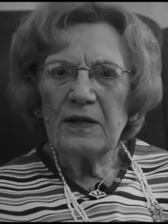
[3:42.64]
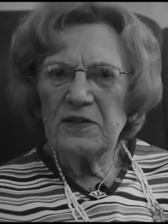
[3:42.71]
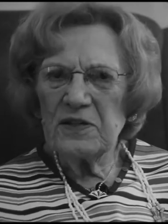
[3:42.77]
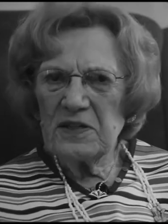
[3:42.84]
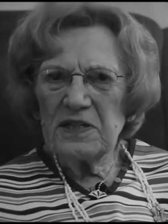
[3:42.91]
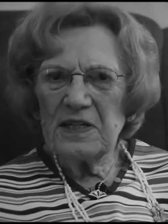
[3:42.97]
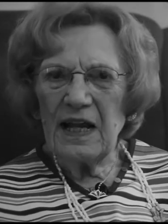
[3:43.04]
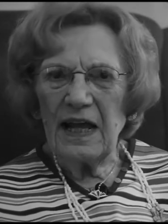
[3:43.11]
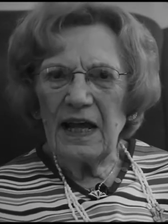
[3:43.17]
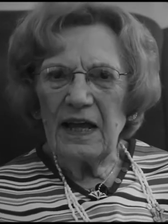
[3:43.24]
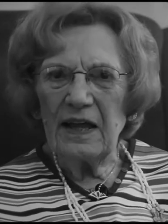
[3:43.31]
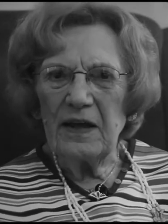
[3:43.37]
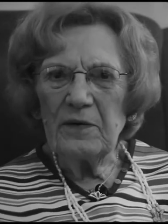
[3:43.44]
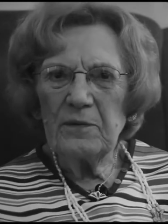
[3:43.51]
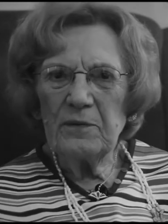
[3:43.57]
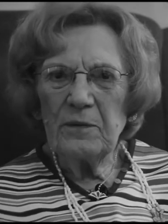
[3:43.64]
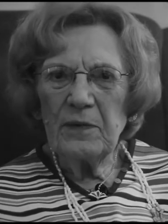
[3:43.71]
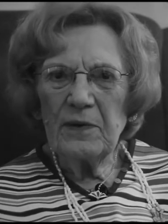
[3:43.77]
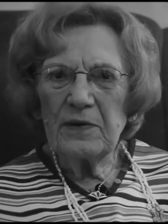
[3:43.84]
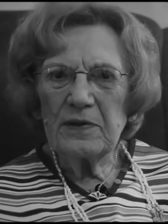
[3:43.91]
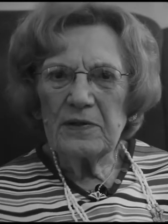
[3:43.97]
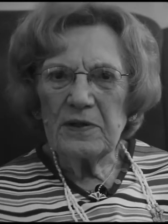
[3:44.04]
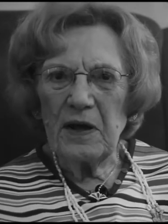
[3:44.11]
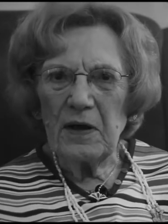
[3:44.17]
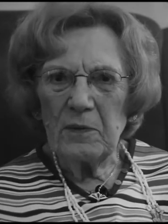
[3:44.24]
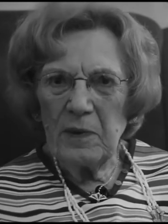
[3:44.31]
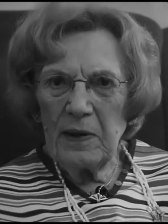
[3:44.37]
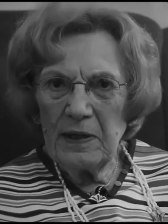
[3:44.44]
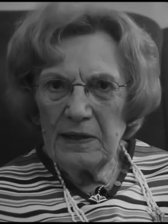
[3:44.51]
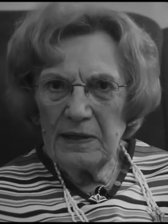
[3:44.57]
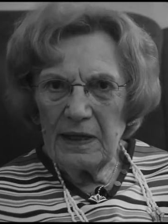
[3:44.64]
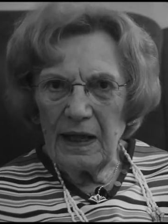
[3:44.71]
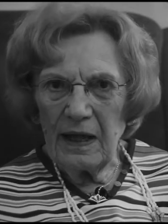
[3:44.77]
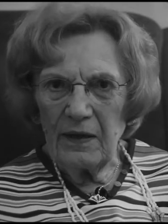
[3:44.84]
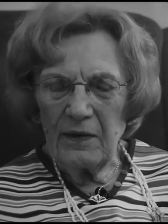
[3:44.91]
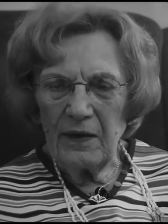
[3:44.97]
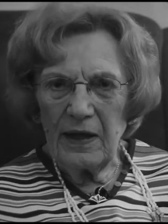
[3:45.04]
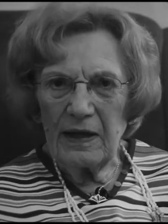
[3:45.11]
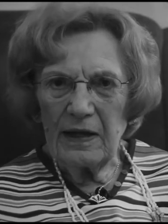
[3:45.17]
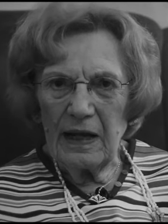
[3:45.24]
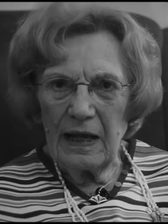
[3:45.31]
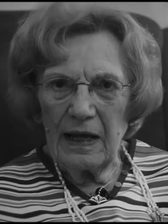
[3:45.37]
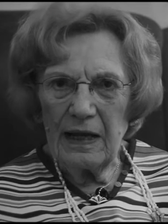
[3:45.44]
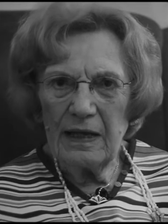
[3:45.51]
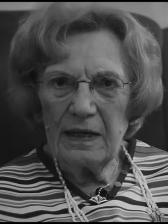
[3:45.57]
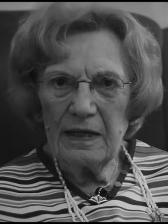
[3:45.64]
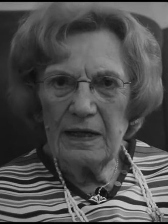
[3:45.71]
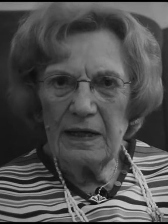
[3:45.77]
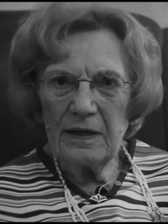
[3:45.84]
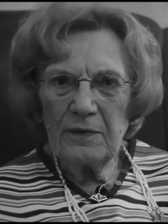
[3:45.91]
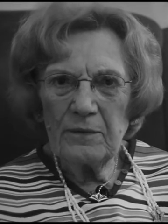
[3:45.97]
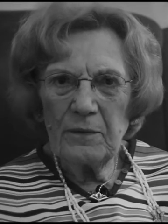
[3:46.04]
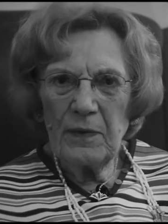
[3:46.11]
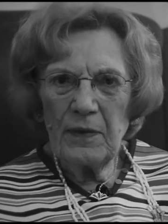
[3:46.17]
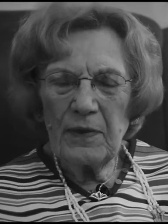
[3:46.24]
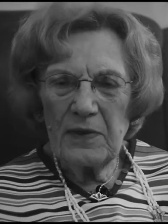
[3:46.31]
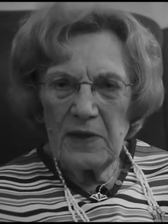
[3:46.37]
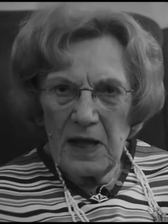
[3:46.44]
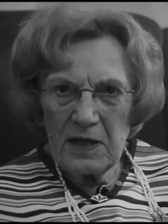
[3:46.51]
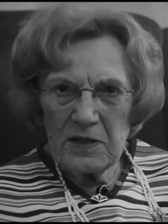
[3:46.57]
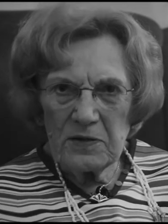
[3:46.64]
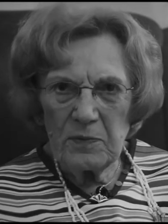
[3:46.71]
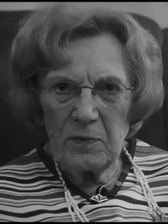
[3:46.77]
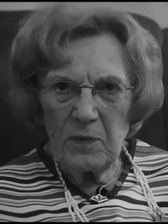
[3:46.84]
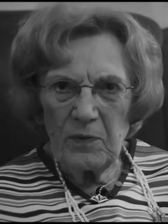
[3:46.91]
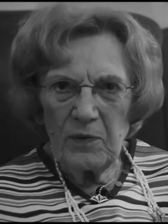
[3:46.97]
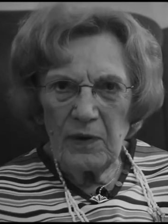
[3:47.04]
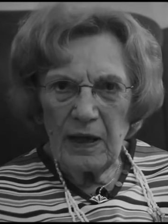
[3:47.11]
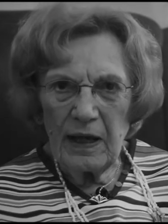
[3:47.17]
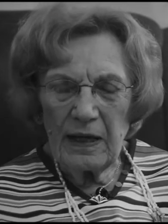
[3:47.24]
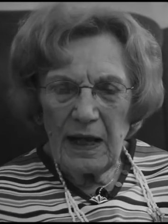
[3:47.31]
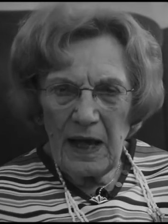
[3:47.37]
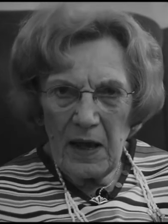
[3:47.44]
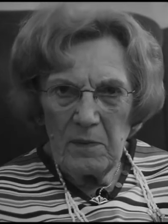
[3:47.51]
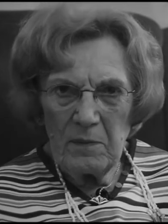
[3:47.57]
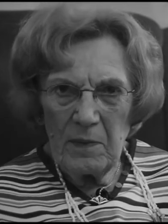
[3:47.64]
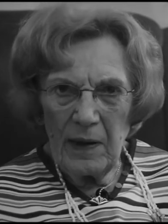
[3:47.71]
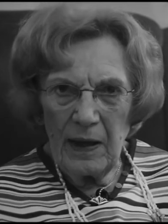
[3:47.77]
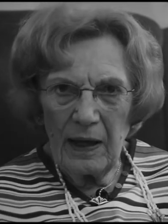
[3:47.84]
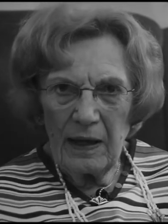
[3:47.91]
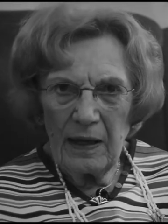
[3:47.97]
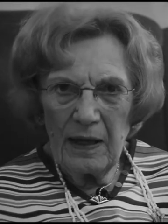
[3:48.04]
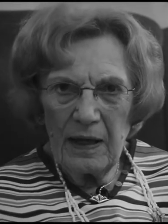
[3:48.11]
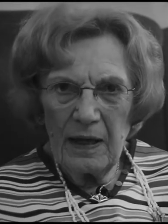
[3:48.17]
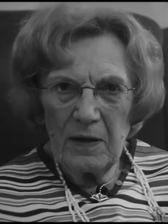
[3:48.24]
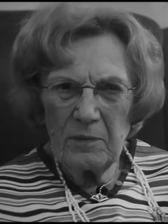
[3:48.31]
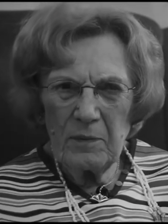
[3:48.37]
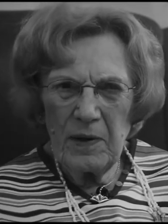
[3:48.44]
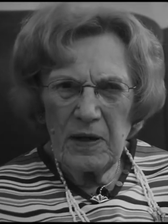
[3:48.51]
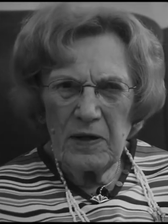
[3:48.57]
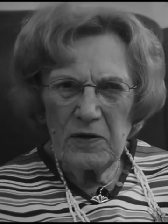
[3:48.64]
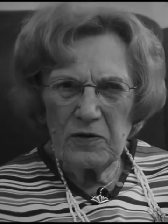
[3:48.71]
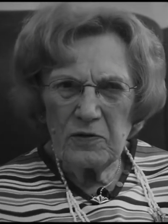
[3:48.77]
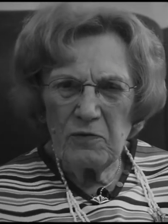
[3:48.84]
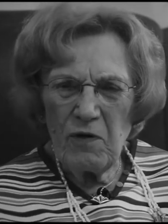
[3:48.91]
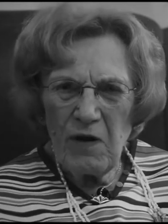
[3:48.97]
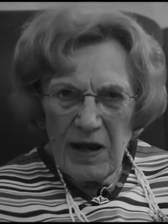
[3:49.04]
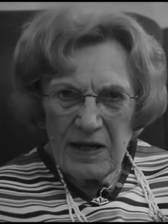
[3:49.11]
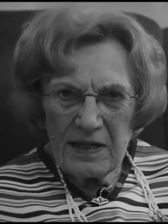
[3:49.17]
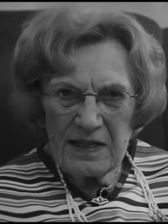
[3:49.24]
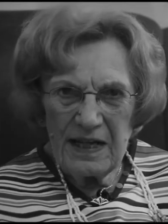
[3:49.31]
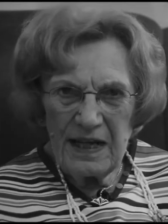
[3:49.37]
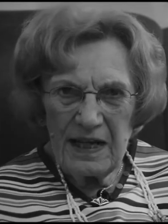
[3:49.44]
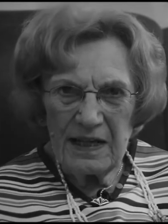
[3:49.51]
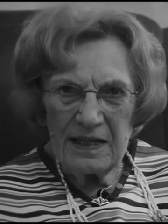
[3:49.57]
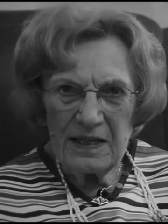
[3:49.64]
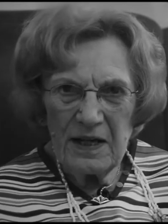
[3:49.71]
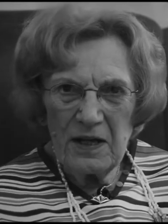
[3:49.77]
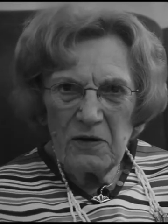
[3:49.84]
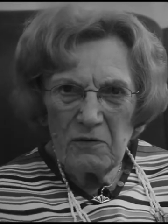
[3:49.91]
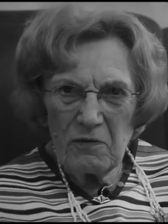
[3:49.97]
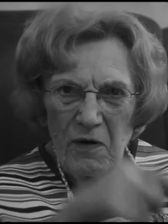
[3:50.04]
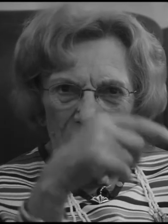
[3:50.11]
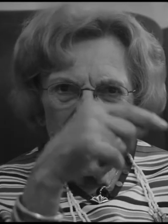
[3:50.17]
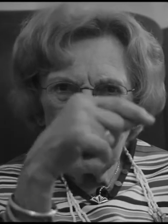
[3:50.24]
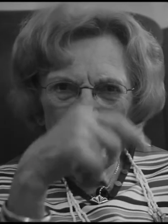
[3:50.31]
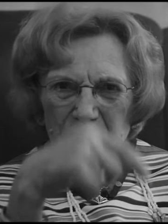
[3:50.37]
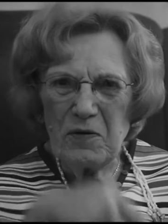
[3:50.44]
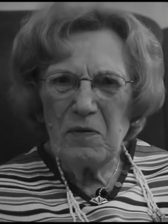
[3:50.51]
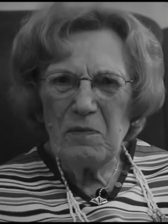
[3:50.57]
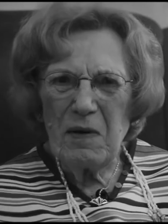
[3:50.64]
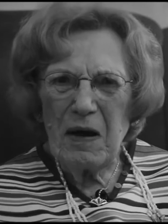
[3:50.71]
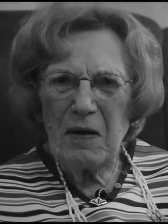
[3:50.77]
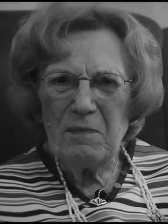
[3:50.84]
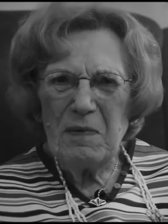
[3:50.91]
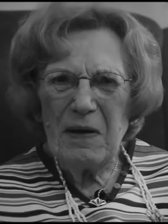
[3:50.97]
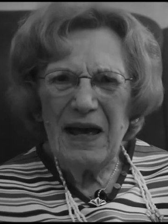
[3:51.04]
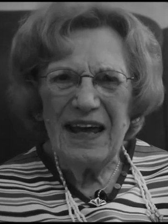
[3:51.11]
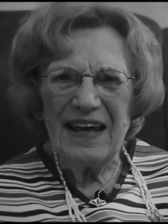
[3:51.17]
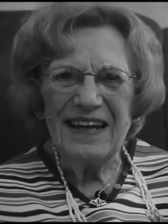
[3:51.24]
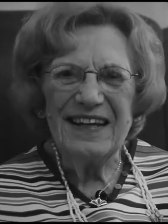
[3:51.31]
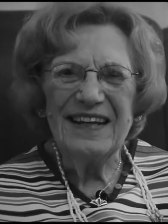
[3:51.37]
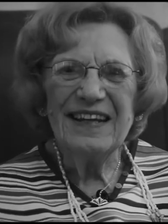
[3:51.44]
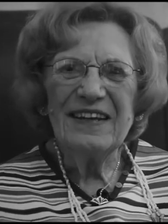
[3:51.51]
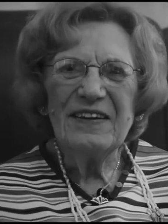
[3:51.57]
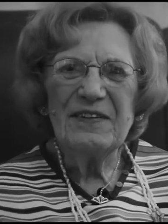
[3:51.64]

just like that. So I went out that night. Next morning, came back, being a direct hit right through my bed.